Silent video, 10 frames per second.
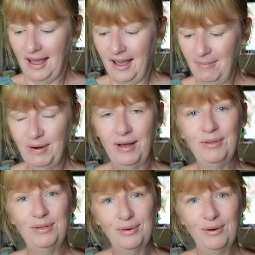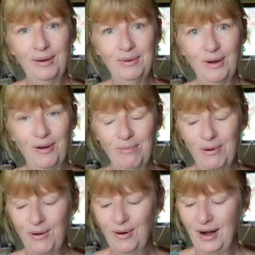But I thought I would
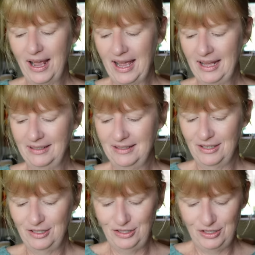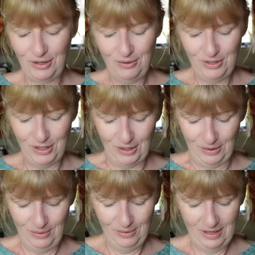hop on and show
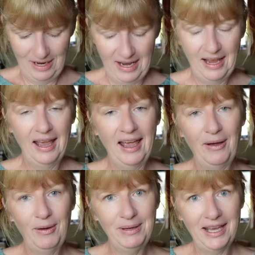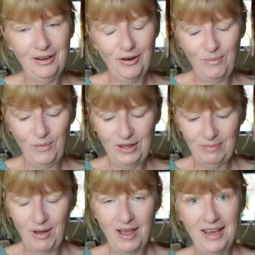you how I'm getting on
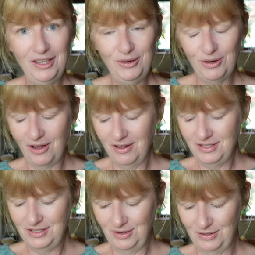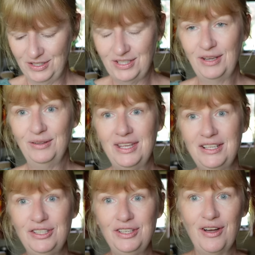with my new cast on. So
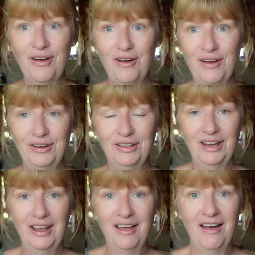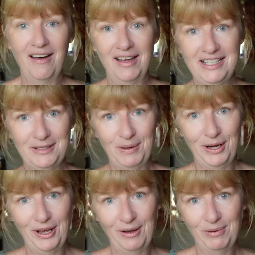this yarn I
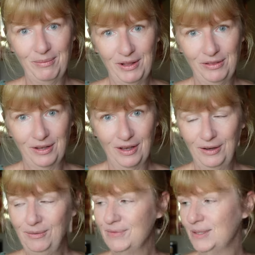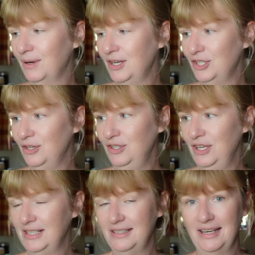spun up a month ago, that's when I showed you
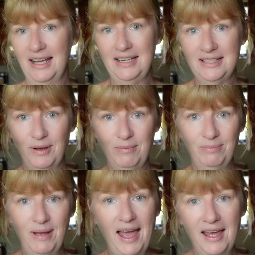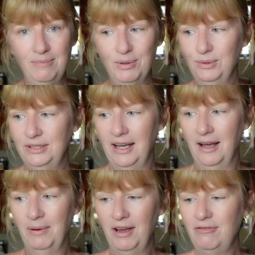yesterday, so I hand balled it
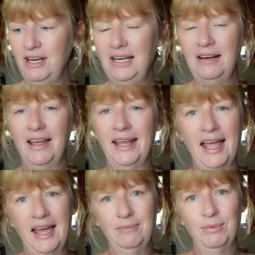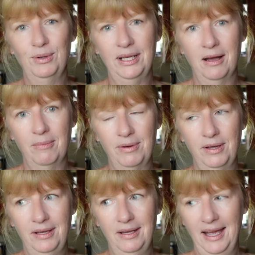up. I really like hand balling up
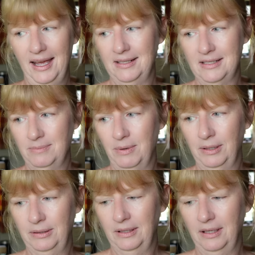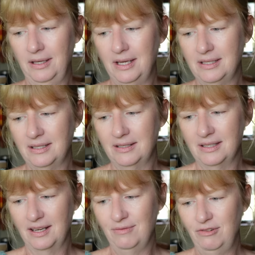hand spun. I think it's
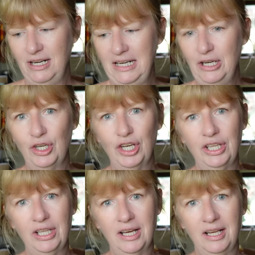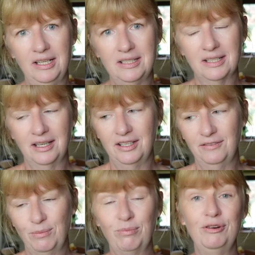because I can really look at the colours. I kind
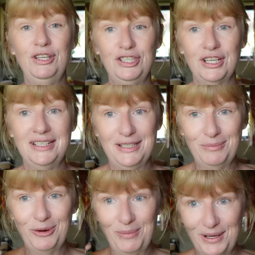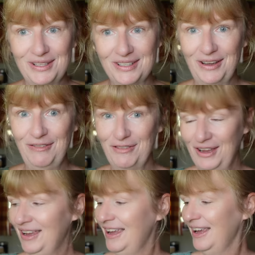of appreciate it more because I've
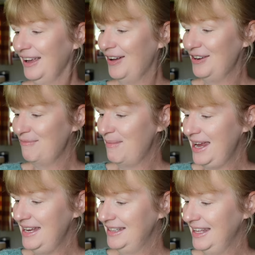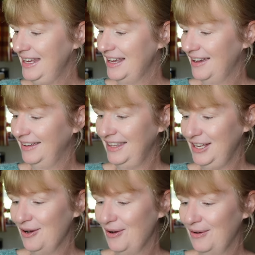kind of made the
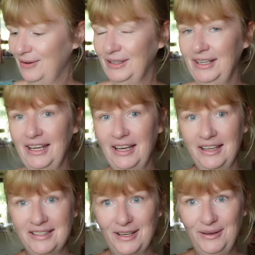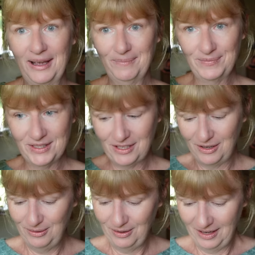yarn. So yeah,
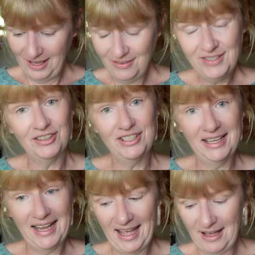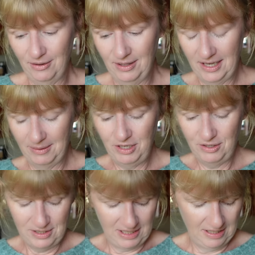so, and I started a cowl, and I'm
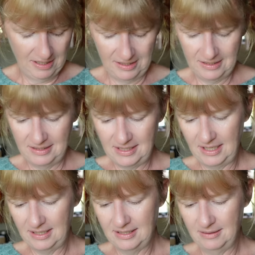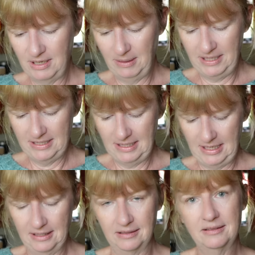using a 6mm
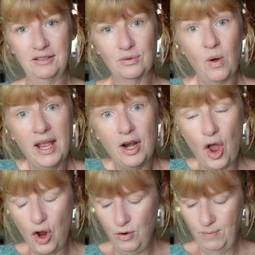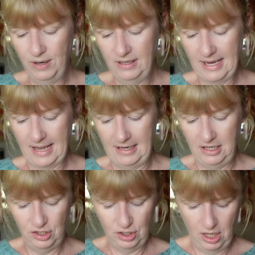needle, so it's quite an open
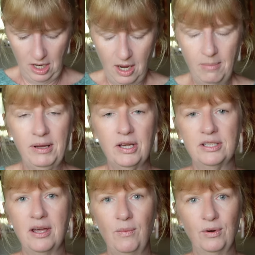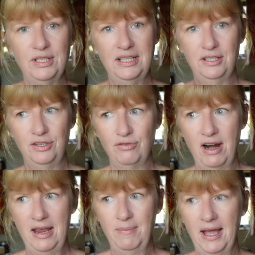gauge because I want it to
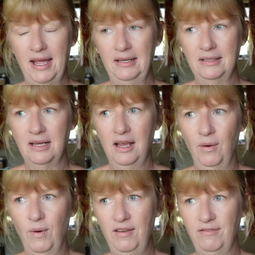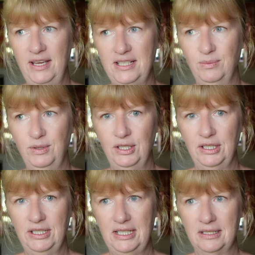drape, and Whiteface
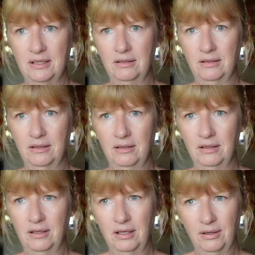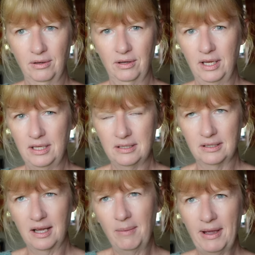Woodland,
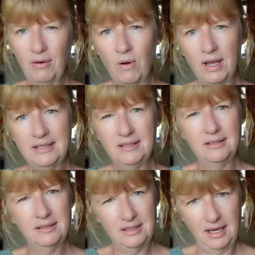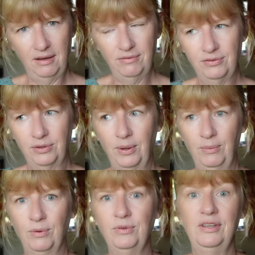it's come out quite stiff, so I
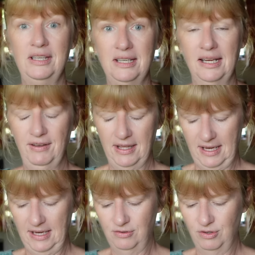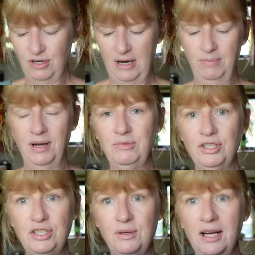wanted to give it that extra drape, but I'm
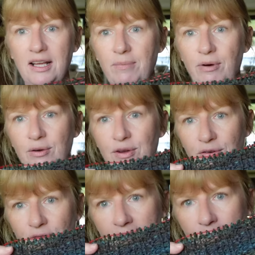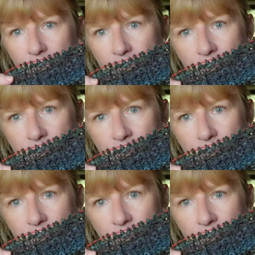just doing like a broken rib.